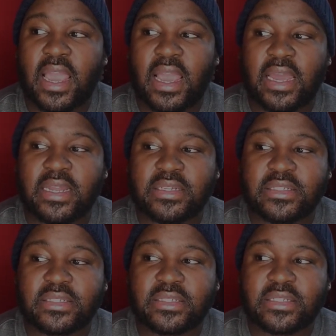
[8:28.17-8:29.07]

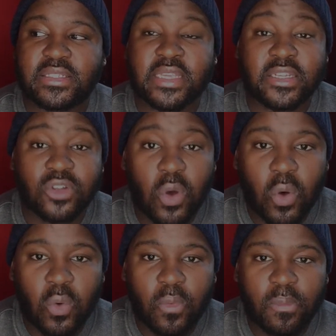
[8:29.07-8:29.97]
and sent
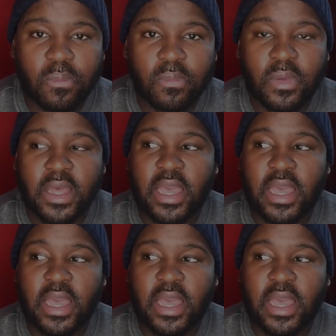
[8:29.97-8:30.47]
home